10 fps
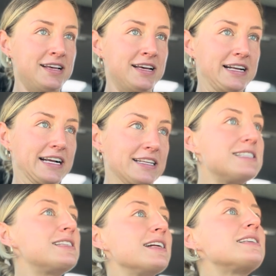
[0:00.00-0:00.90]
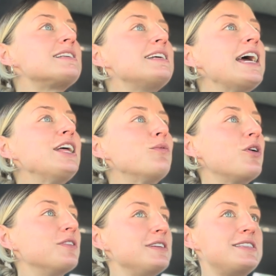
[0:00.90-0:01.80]
Yeah, that's the dating
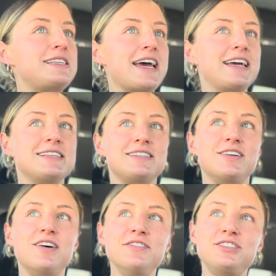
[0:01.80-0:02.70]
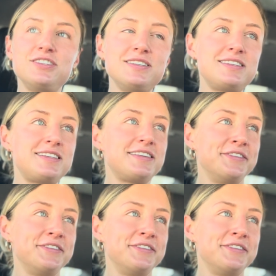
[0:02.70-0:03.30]
world these days, you know? It just...